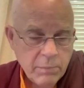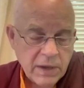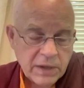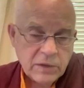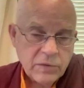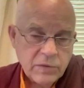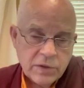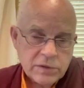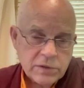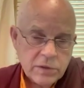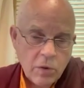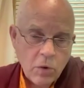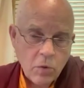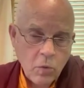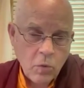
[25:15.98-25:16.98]
But there's
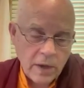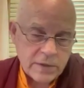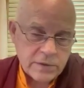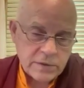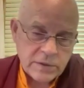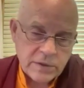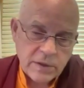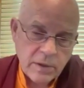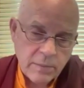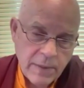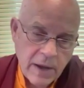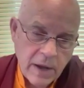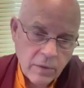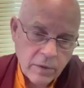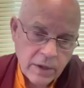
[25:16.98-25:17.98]
no question
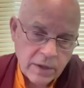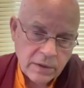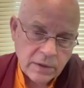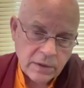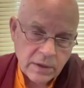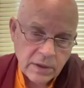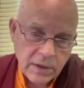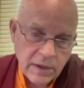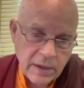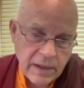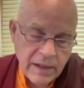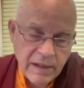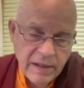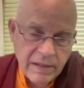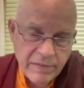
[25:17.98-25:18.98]
about it
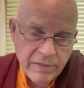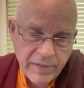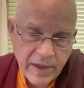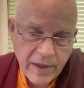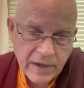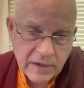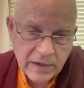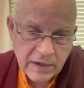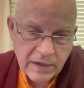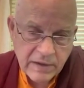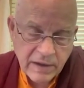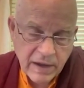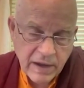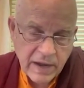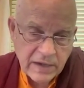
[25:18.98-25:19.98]
that
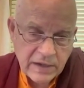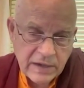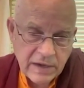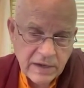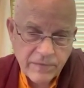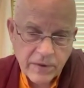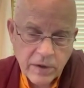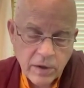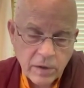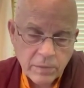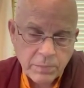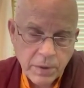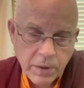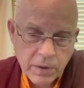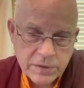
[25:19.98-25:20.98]
a
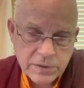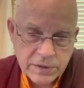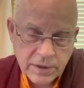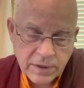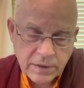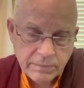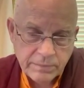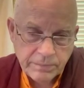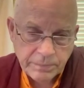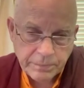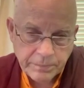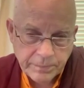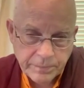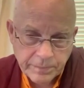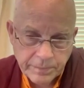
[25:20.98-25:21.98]
difficult person,
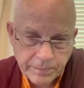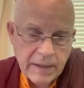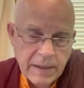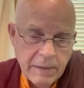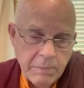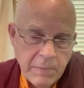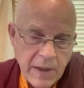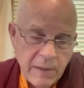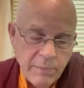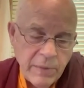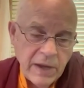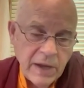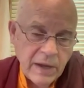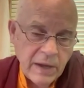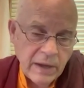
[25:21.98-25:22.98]

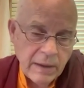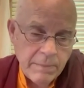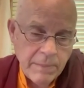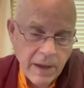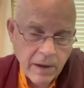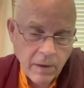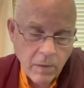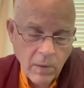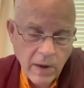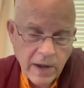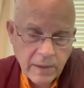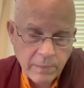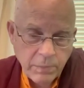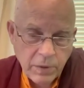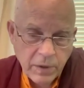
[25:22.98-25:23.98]
maybe a better
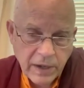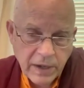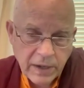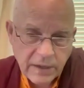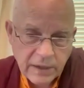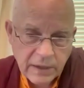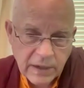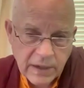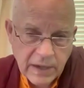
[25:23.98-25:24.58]
way to put it,